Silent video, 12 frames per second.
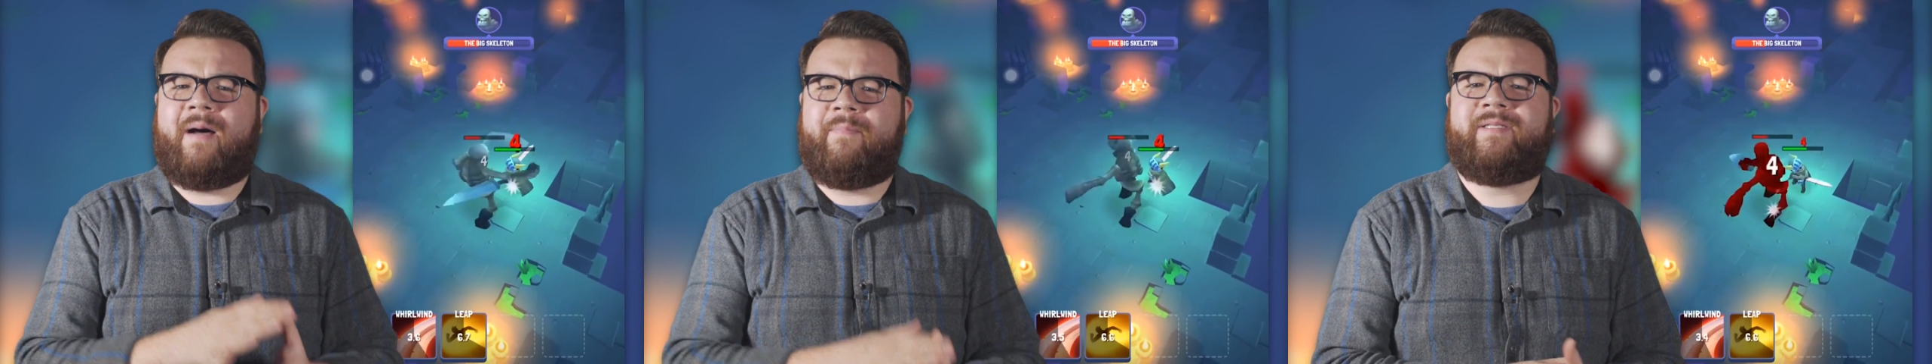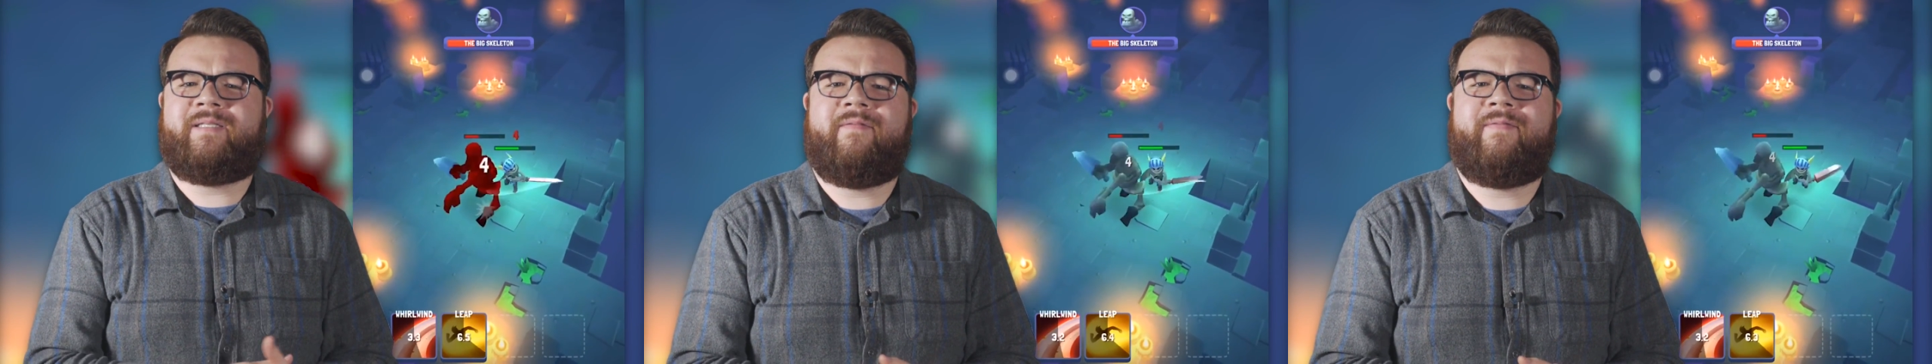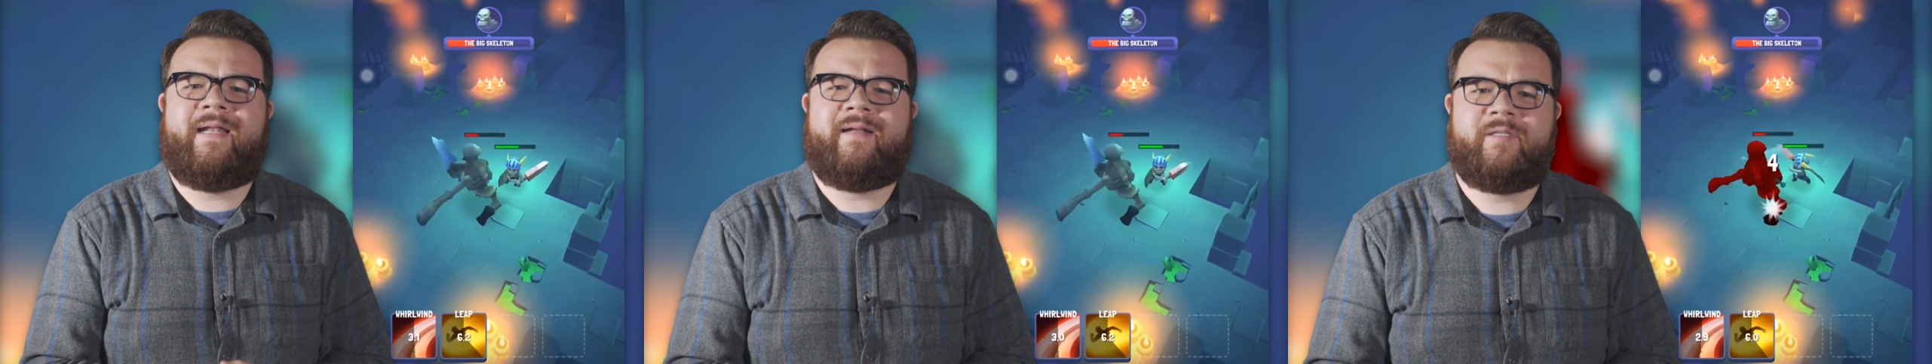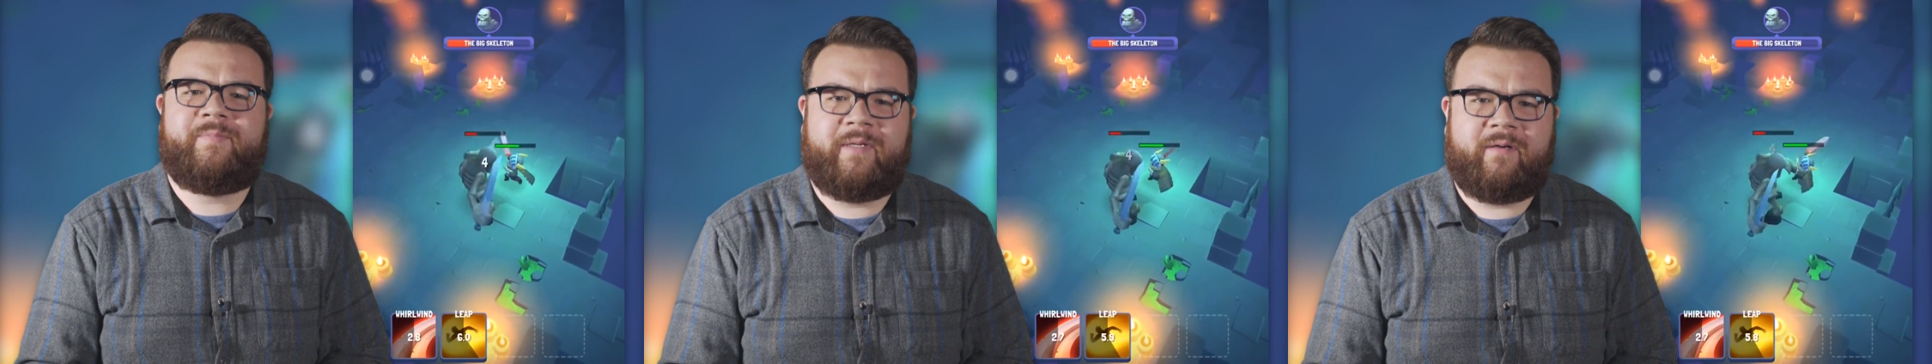opposite of that
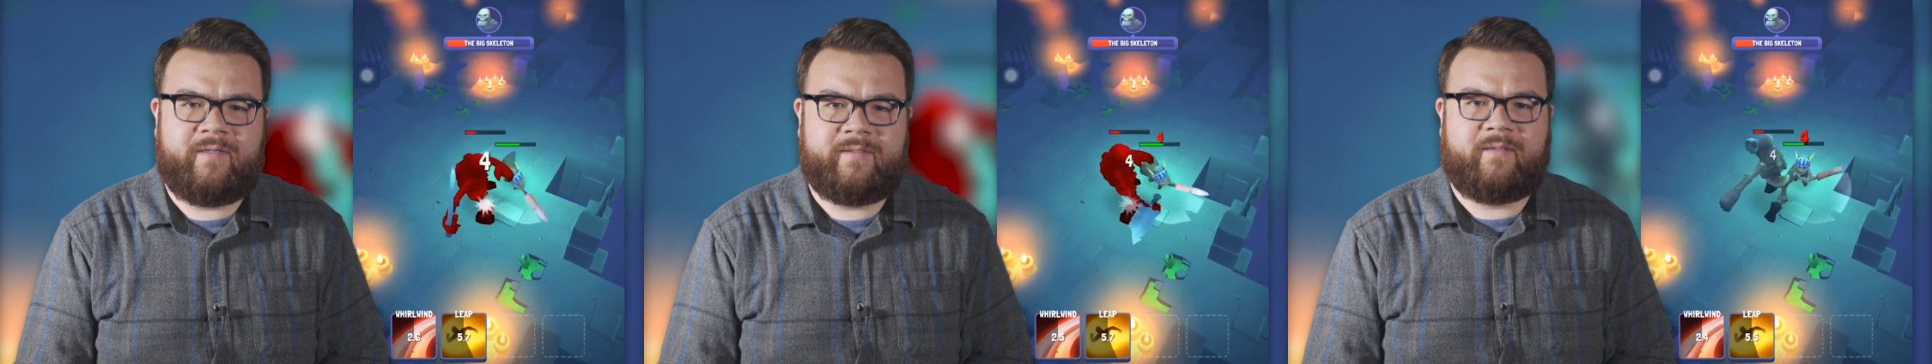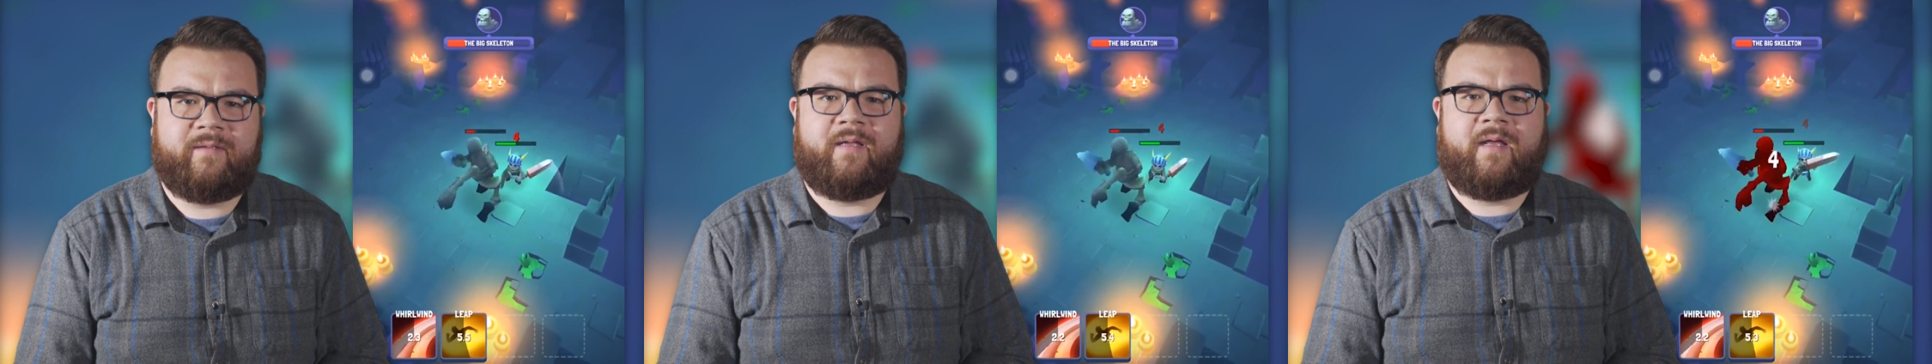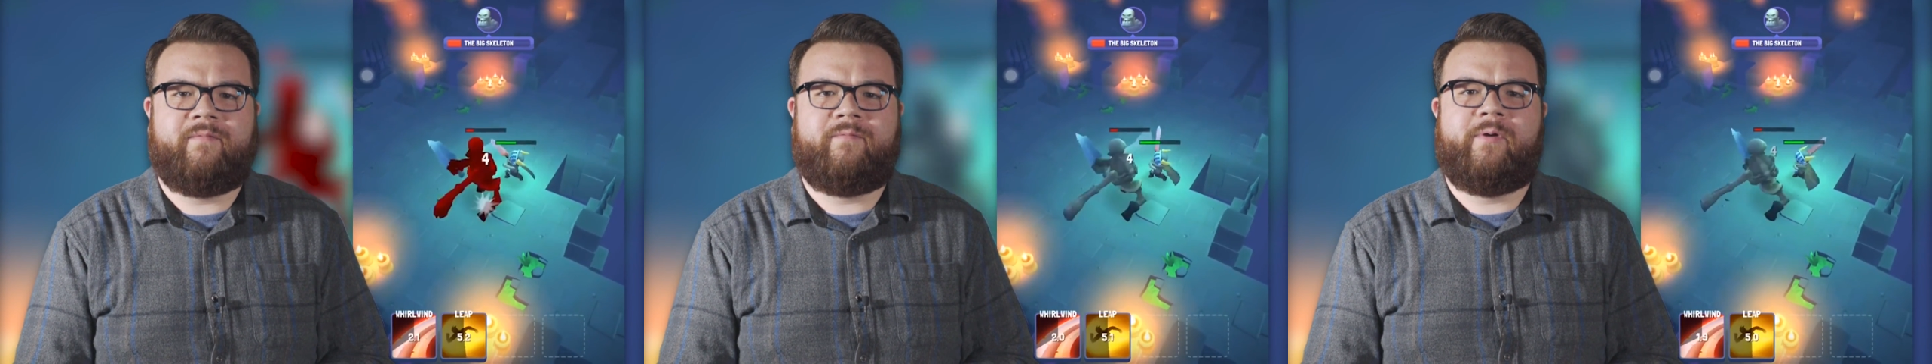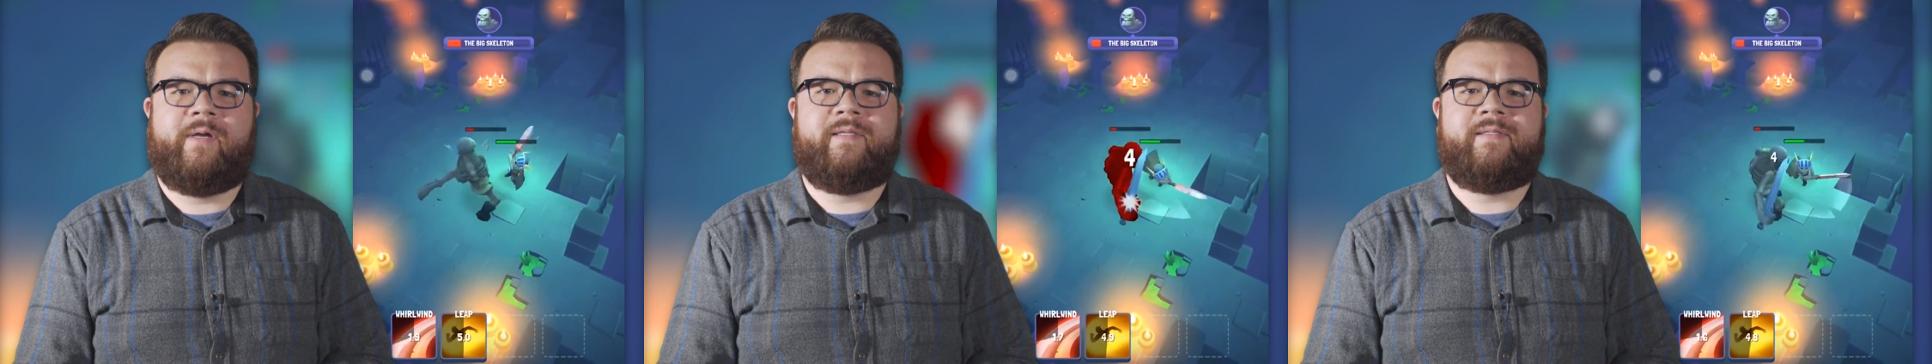experience in a lot of
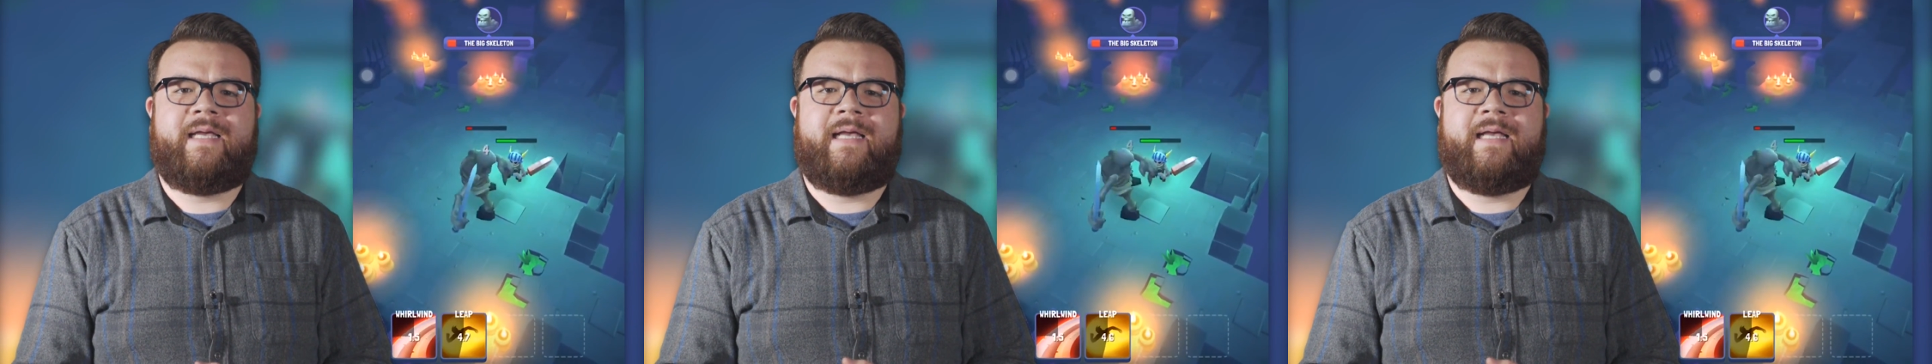ways.